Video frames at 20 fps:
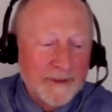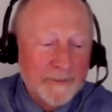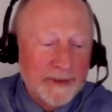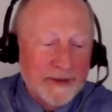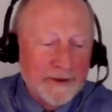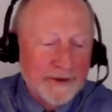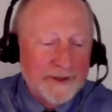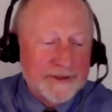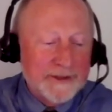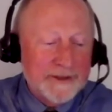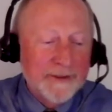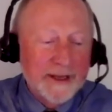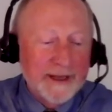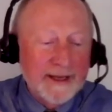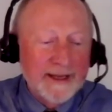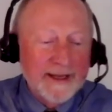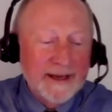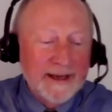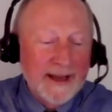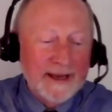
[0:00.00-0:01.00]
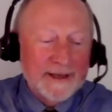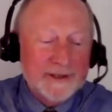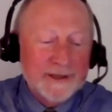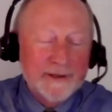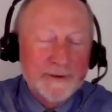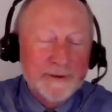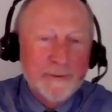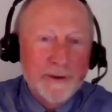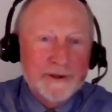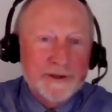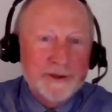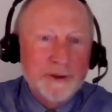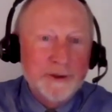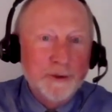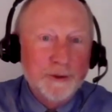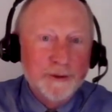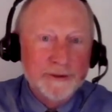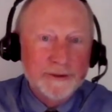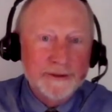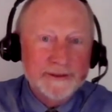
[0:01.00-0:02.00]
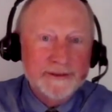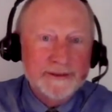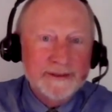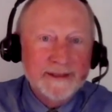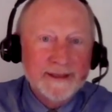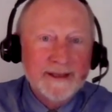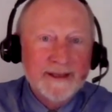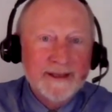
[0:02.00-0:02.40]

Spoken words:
but also the connection with tools.